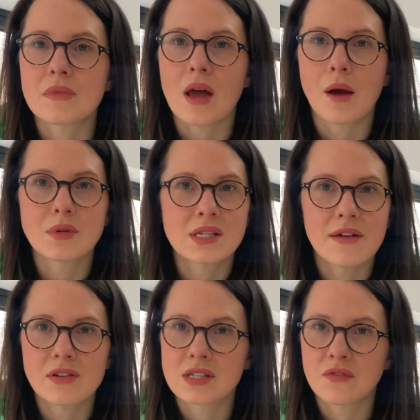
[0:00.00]
I was
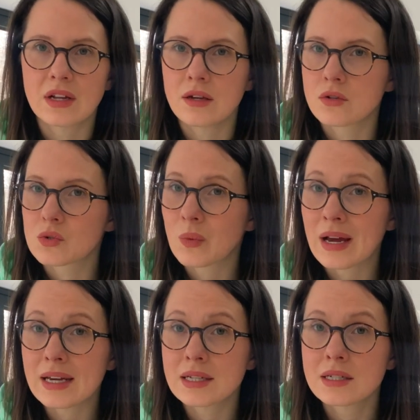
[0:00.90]
never severely
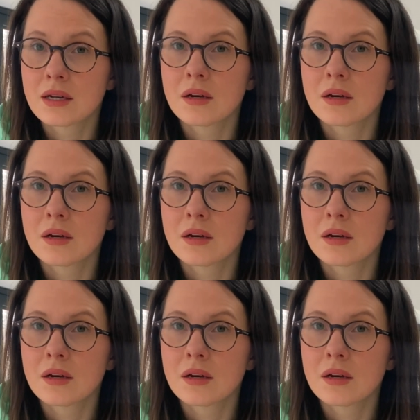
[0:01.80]
underweight,